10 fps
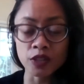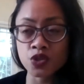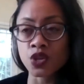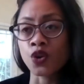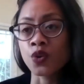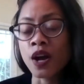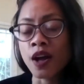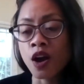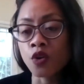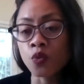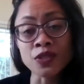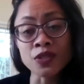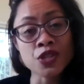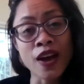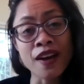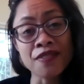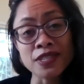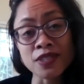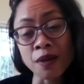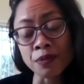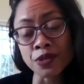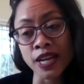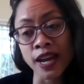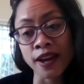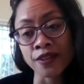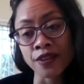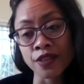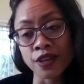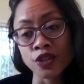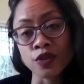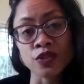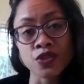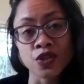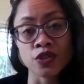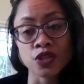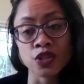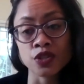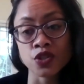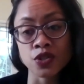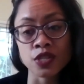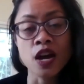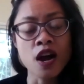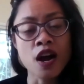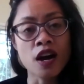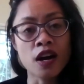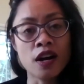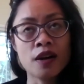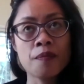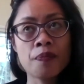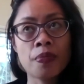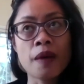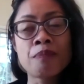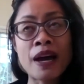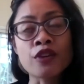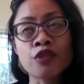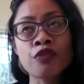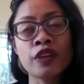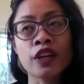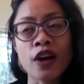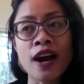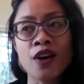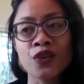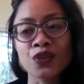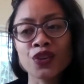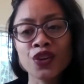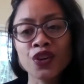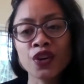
So once you have these numbers in hand, then you can start to just better figure out